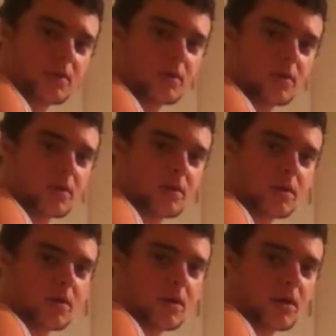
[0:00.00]
here,
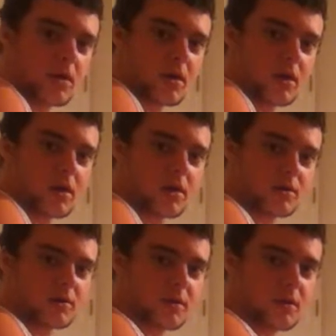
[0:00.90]
there,
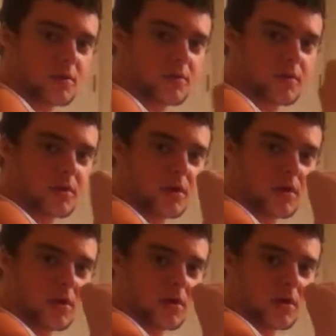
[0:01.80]
instead of
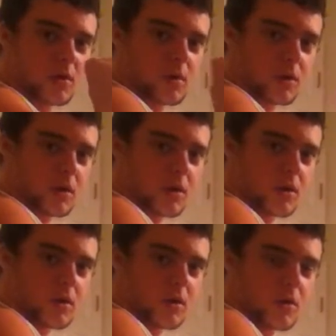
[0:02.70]
going
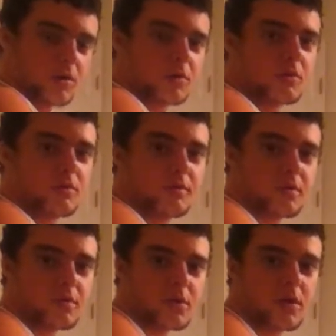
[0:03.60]
here and going through the
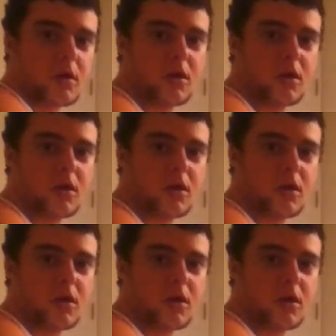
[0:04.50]
full